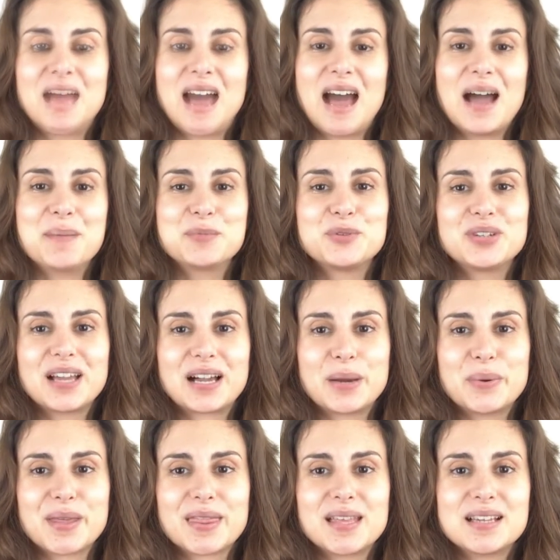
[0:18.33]
I'm Nuria
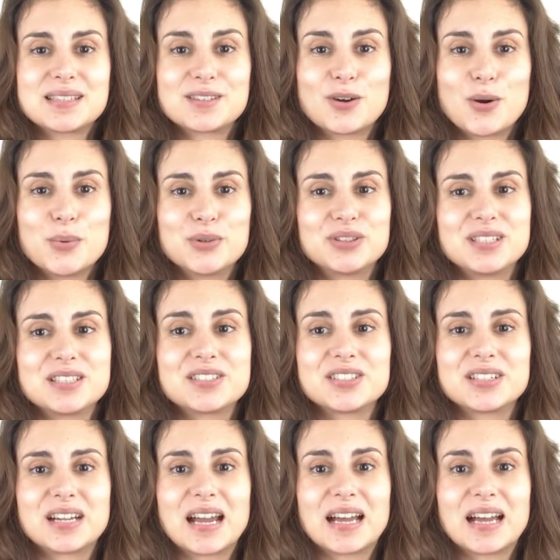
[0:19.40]
Cabezas, oboe teacher